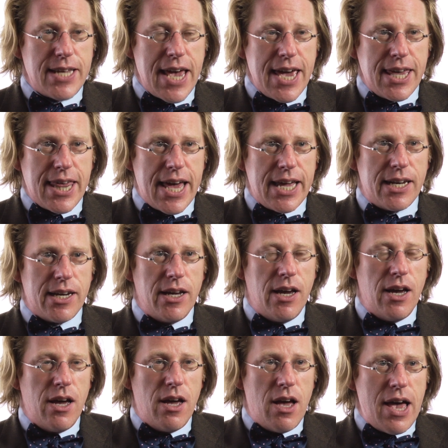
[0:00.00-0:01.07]
to say that
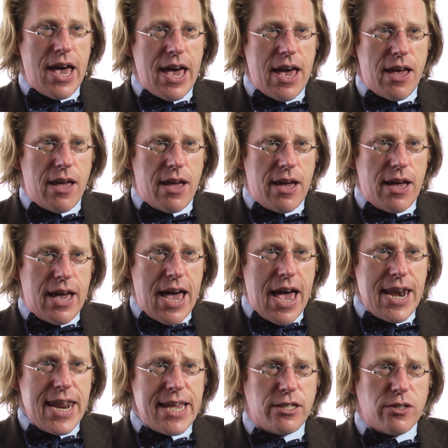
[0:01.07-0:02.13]

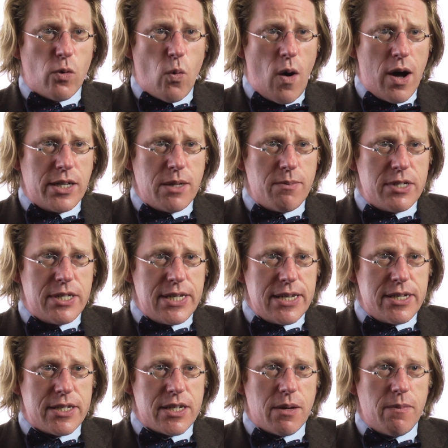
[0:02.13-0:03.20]
any quantum
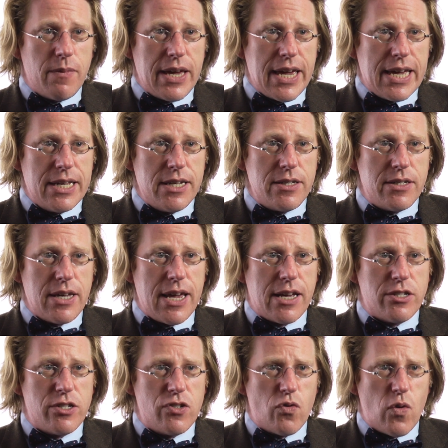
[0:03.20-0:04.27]
system is
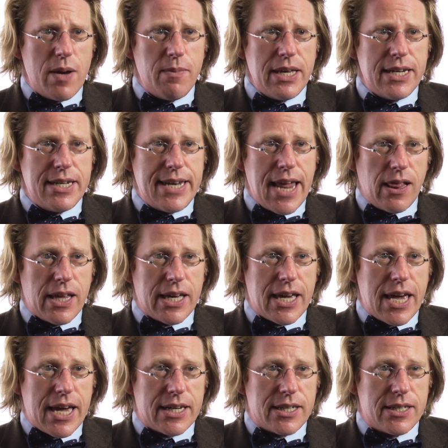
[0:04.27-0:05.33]
extremely
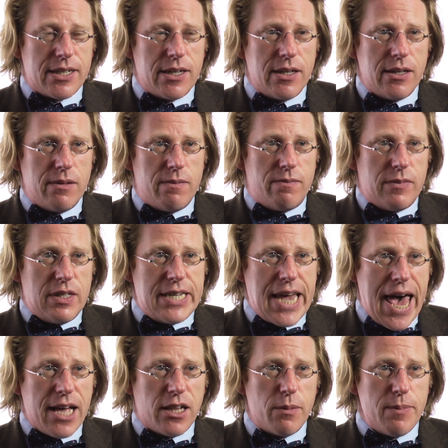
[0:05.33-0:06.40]
delicate.
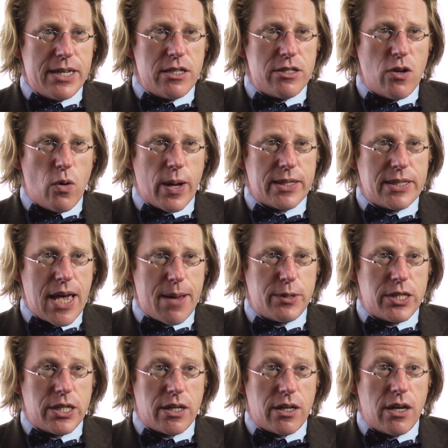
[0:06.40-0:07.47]
Entanglement is no
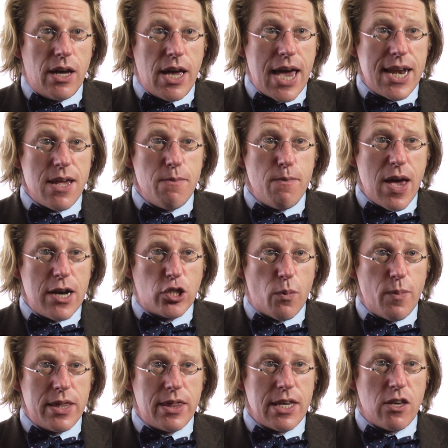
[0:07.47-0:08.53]
exception. Any
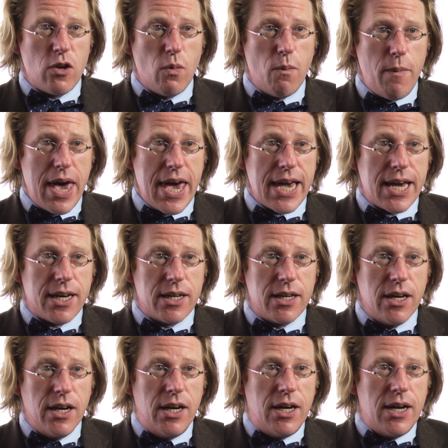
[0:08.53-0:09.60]
measurement that you make
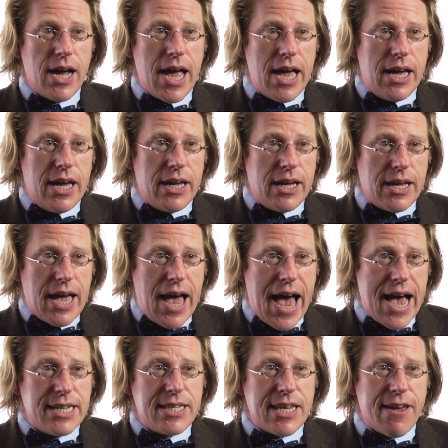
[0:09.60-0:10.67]

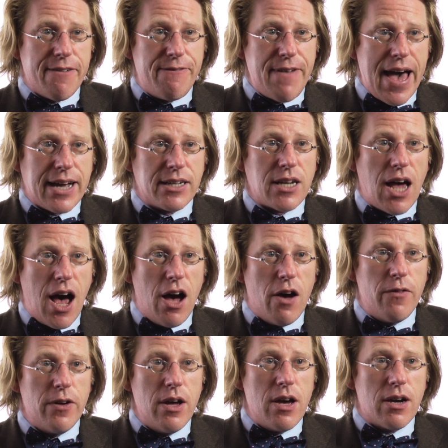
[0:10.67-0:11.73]
has the effect
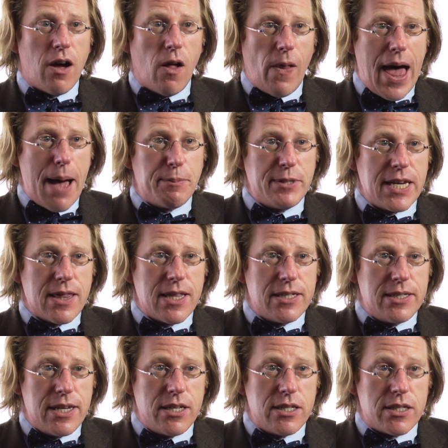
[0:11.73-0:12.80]
of collapsing the
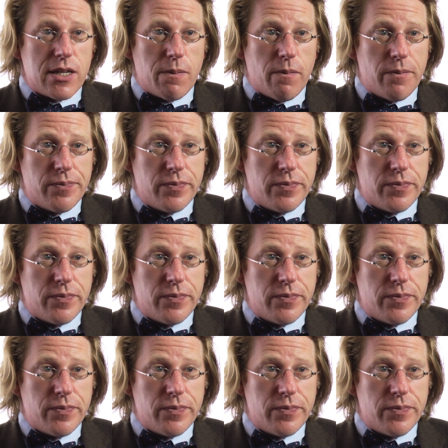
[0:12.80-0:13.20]
system.